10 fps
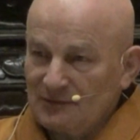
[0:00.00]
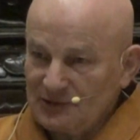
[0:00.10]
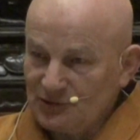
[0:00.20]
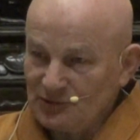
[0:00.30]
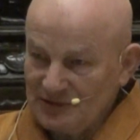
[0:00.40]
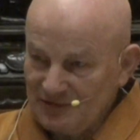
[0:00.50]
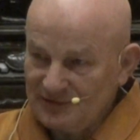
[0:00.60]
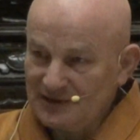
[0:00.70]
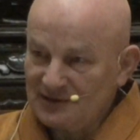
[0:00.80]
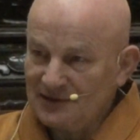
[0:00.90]
we should
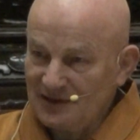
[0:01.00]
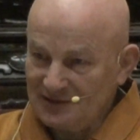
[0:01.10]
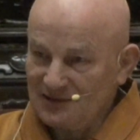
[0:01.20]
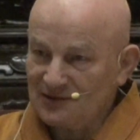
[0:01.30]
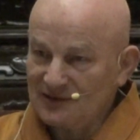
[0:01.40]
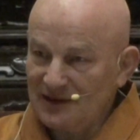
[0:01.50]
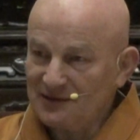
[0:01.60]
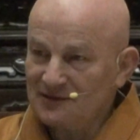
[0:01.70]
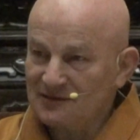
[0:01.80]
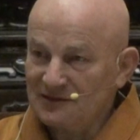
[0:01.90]
definitely
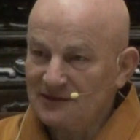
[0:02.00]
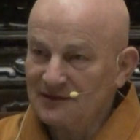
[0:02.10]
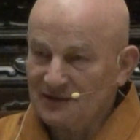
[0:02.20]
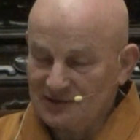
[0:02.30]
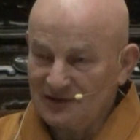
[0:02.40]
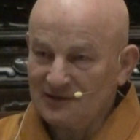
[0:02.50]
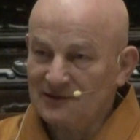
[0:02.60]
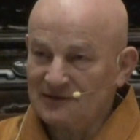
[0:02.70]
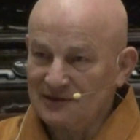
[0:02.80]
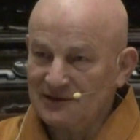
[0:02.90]
understand
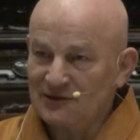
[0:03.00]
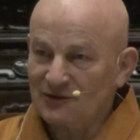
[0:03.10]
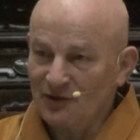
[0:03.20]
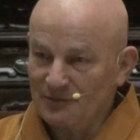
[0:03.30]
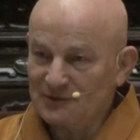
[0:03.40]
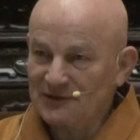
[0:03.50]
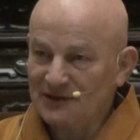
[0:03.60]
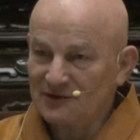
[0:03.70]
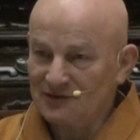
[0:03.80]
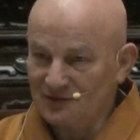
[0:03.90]
that the
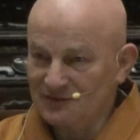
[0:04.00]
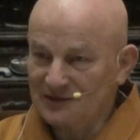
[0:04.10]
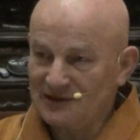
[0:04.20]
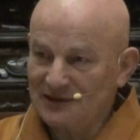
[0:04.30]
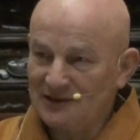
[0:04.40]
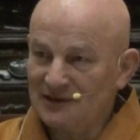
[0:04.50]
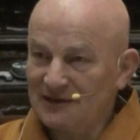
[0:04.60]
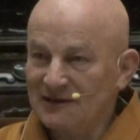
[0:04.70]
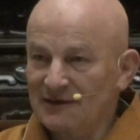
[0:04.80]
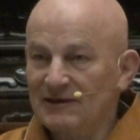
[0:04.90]
object of the
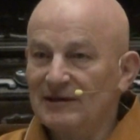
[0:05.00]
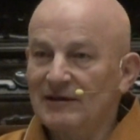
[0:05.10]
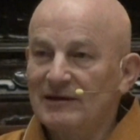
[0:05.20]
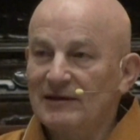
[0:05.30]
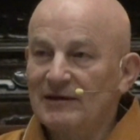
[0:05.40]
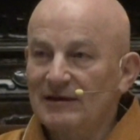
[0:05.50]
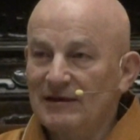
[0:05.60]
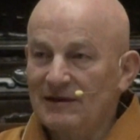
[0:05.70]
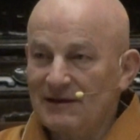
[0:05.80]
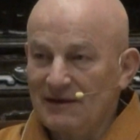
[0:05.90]

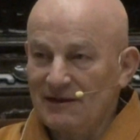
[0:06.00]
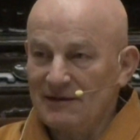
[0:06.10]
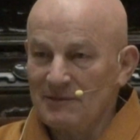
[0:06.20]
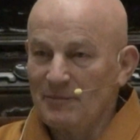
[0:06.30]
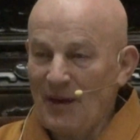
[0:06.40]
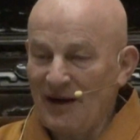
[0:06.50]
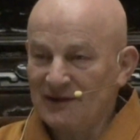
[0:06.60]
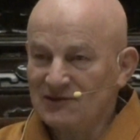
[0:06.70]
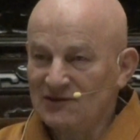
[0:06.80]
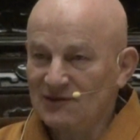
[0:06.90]
uh,
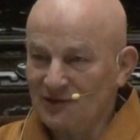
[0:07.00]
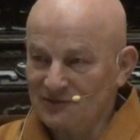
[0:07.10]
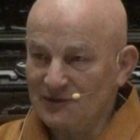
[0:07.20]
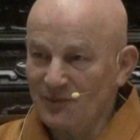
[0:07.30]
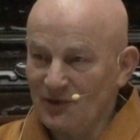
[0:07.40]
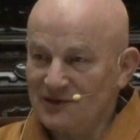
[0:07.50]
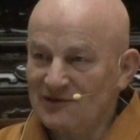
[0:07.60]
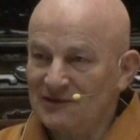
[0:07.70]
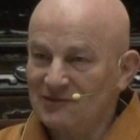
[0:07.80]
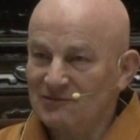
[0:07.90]
path of the
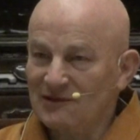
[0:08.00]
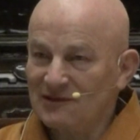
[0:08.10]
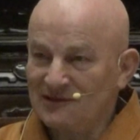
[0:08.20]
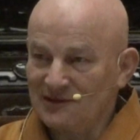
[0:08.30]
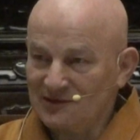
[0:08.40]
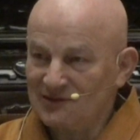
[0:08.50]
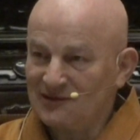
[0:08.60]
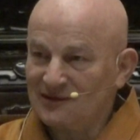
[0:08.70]
bodhisattva is